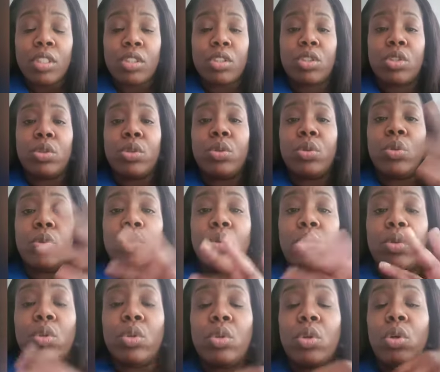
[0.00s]

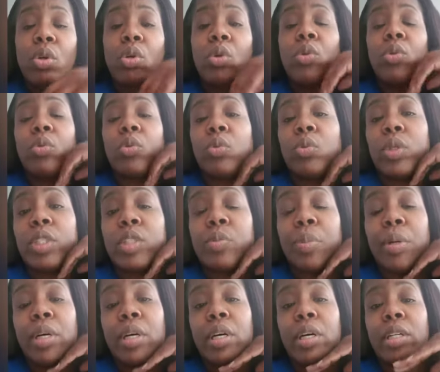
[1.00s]
to, you know,
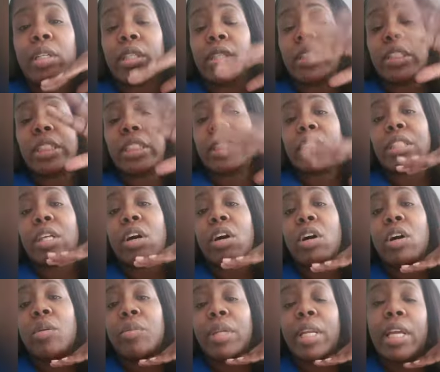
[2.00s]
respond and just
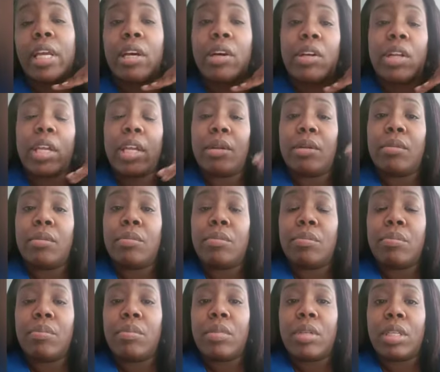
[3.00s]
calm down and
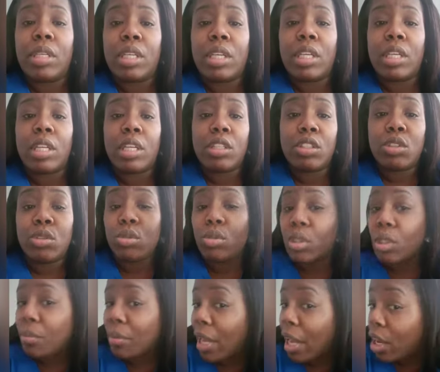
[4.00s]
get into
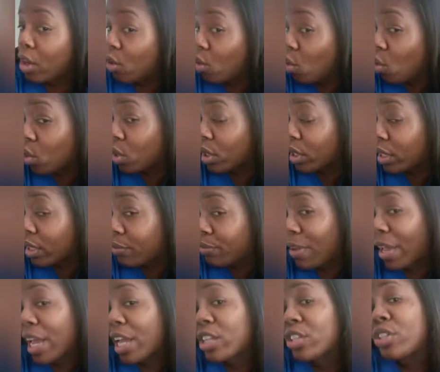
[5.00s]
some kind of orderly
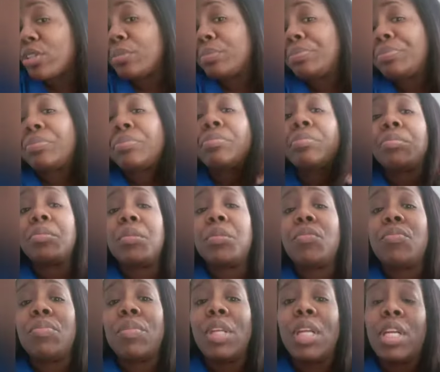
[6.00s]
fashion.
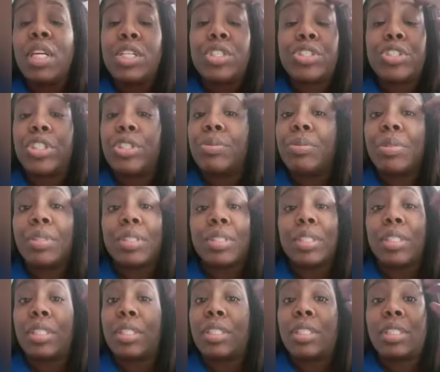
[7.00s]
She was
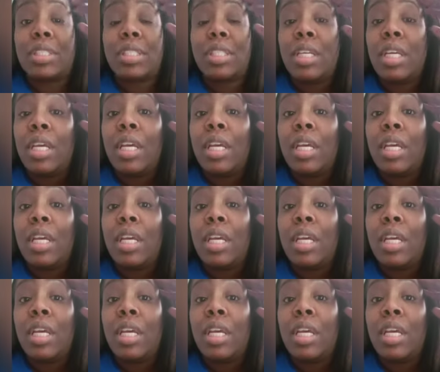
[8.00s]
just,